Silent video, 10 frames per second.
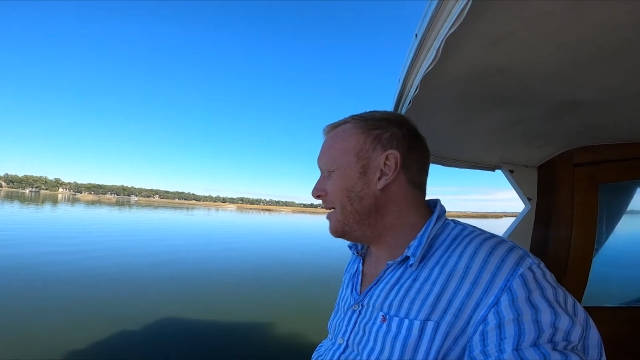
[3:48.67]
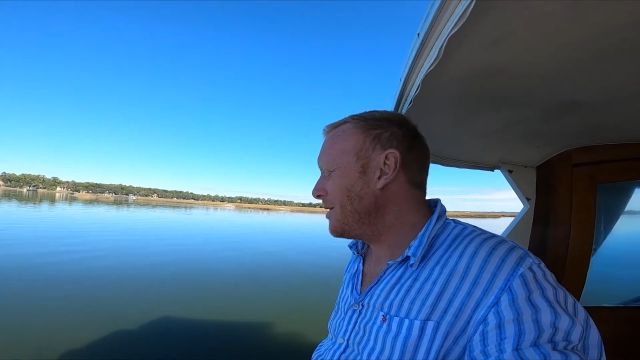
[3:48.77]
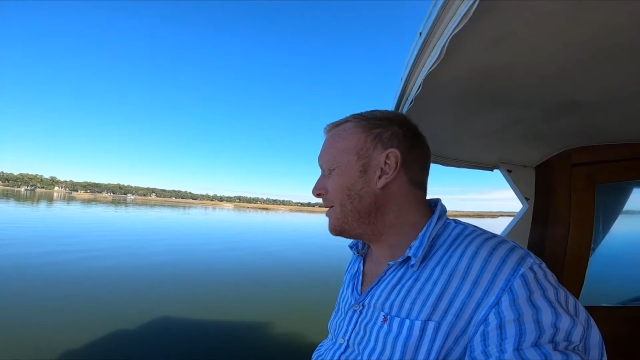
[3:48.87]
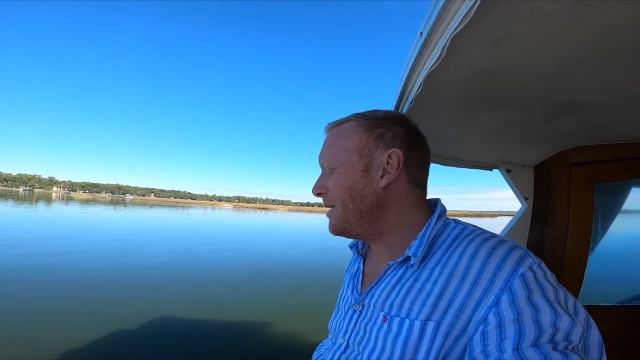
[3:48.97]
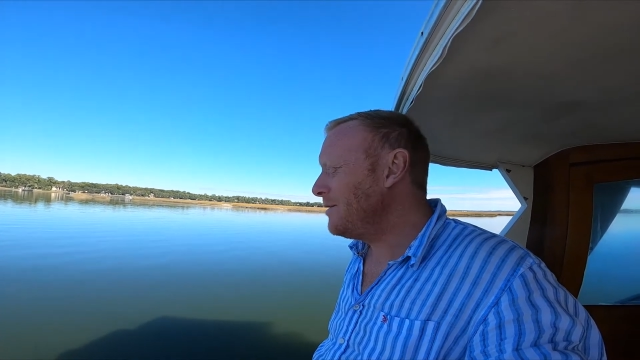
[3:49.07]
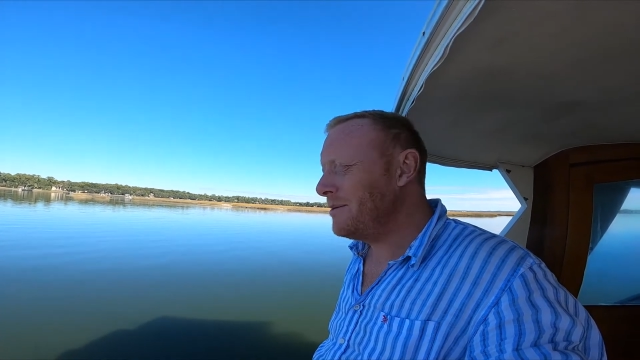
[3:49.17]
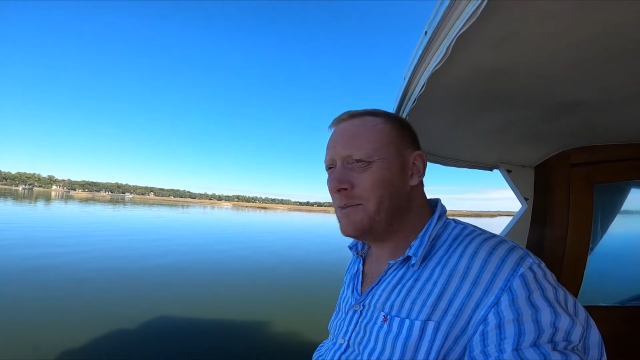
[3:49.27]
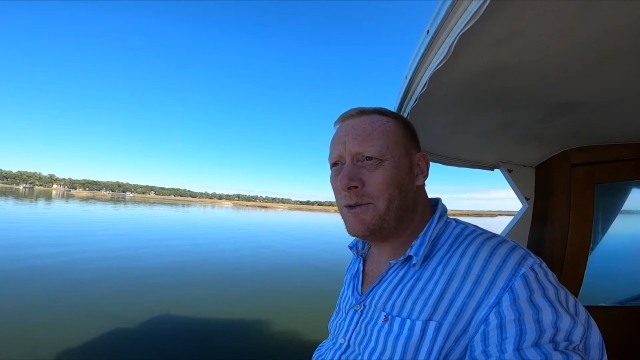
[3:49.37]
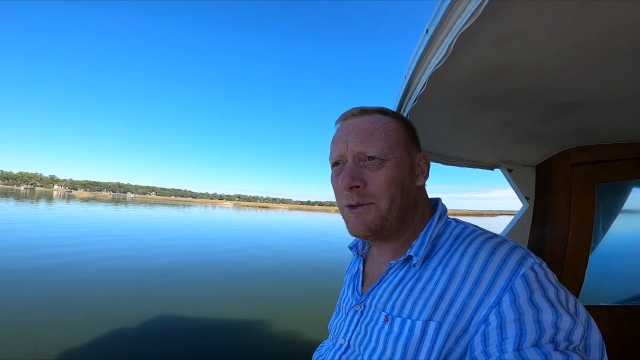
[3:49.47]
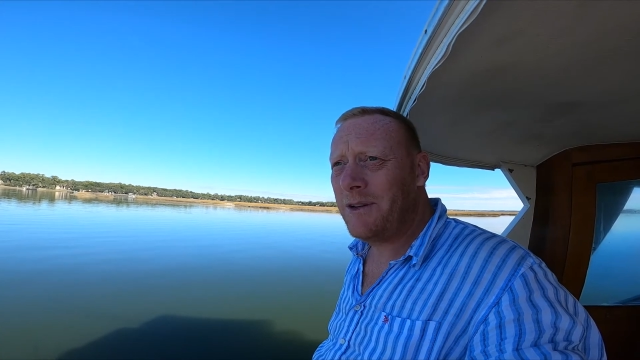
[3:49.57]
creek called
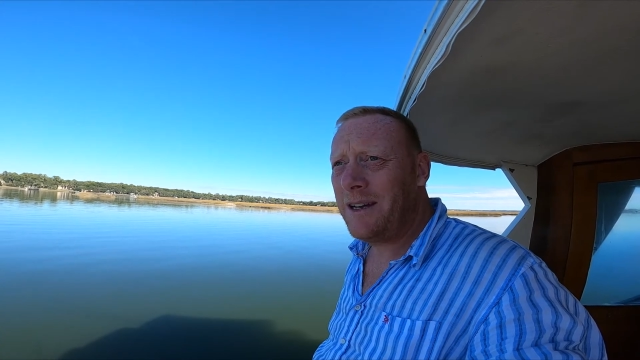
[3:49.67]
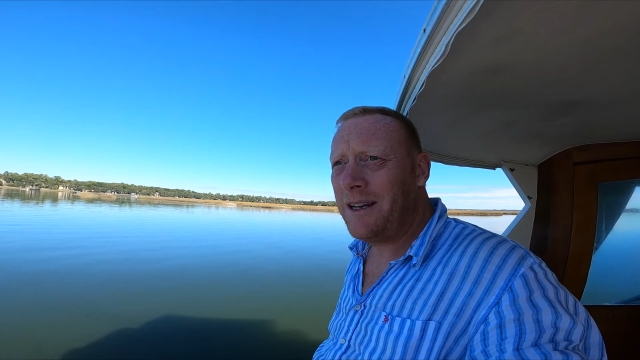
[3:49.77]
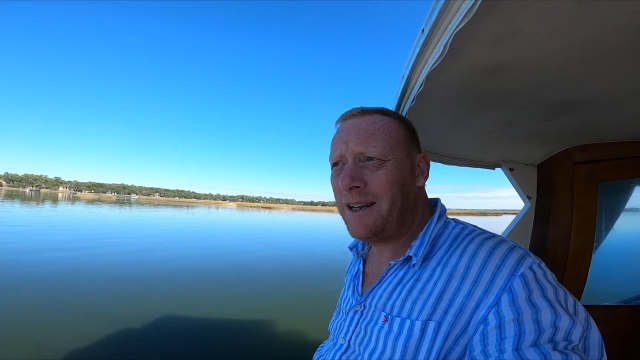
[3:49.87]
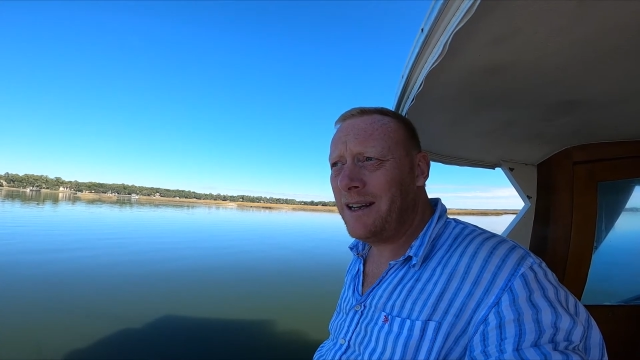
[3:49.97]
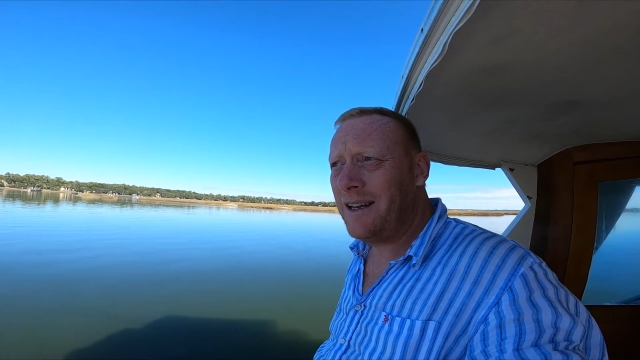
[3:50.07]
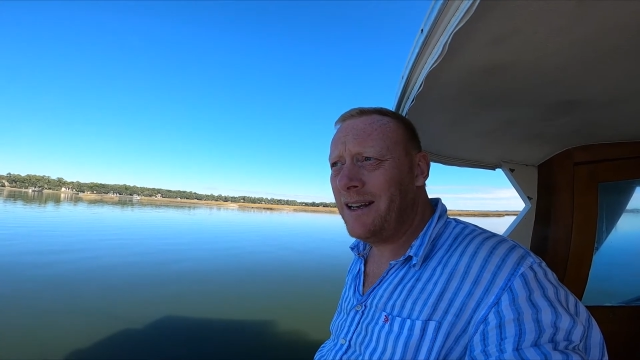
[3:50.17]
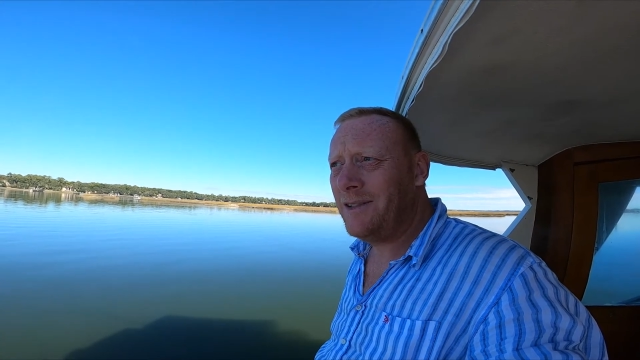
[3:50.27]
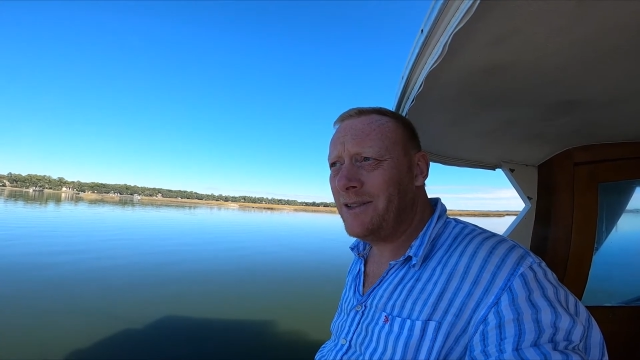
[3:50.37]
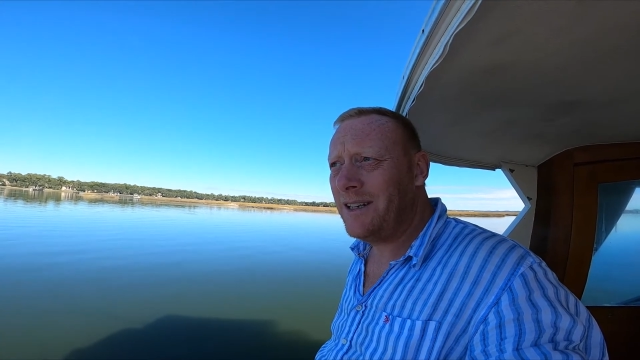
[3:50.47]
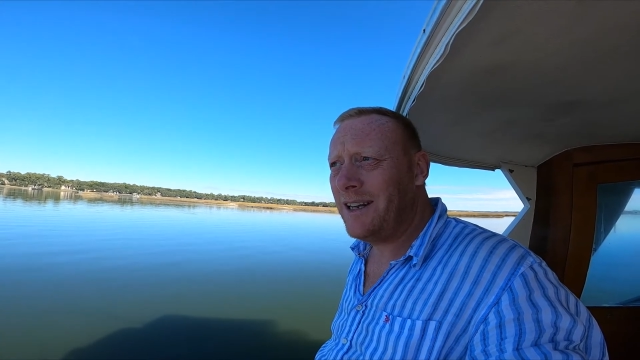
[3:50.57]
Broad Creek in
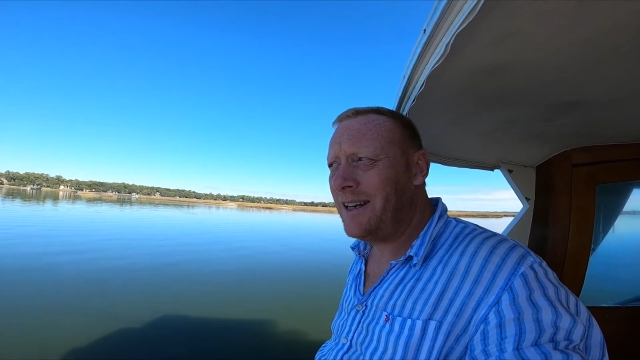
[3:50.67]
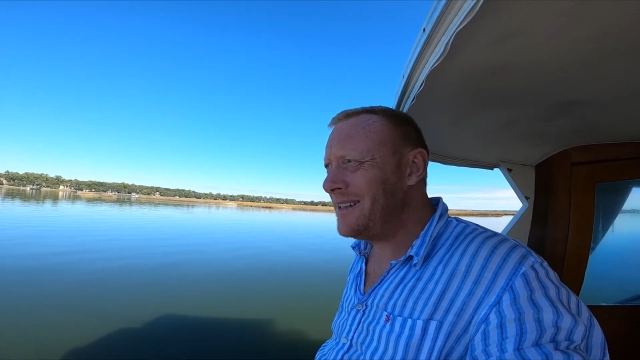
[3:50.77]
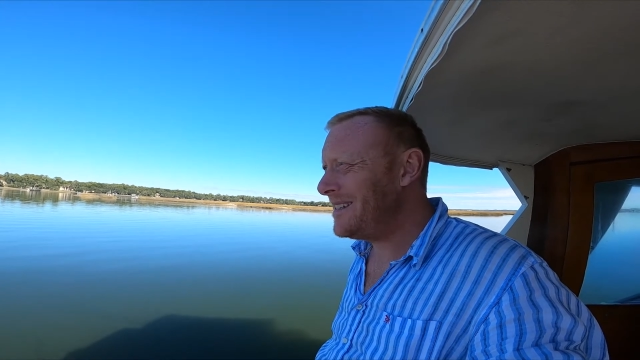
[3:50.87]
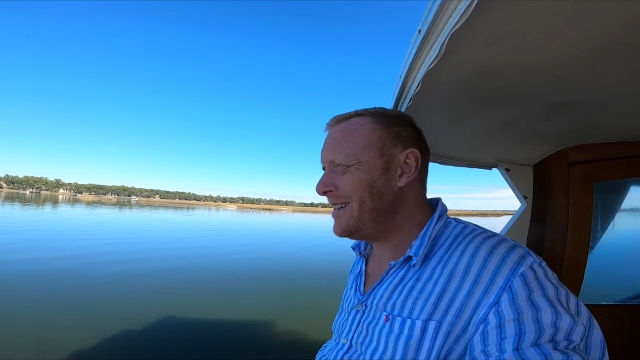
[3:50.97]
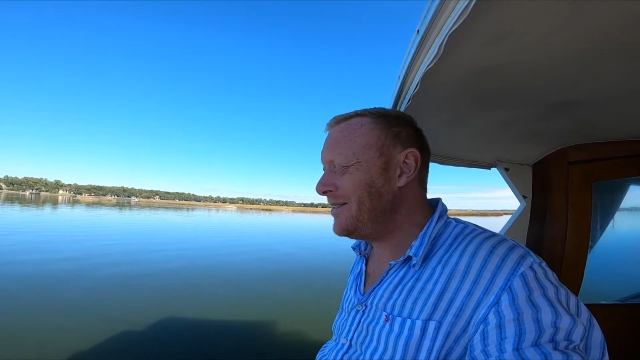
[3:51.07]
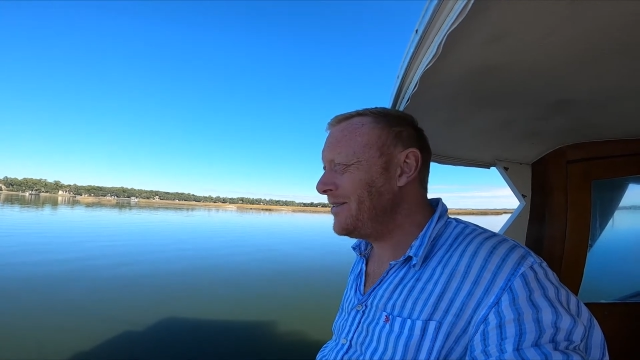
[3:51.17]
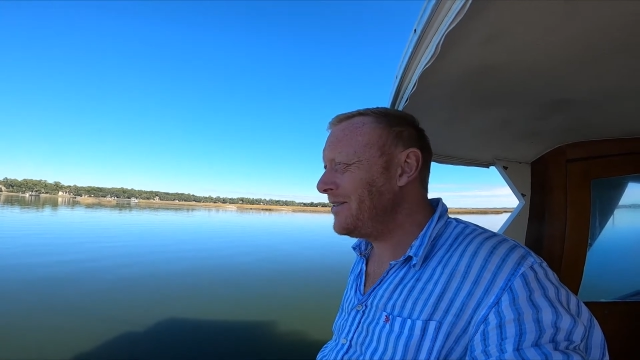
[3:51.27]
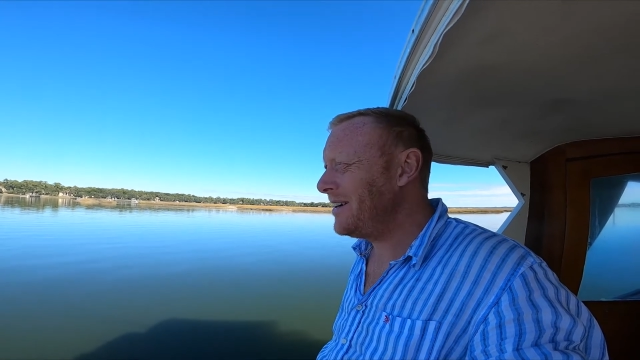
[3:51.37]
Hilton Head in South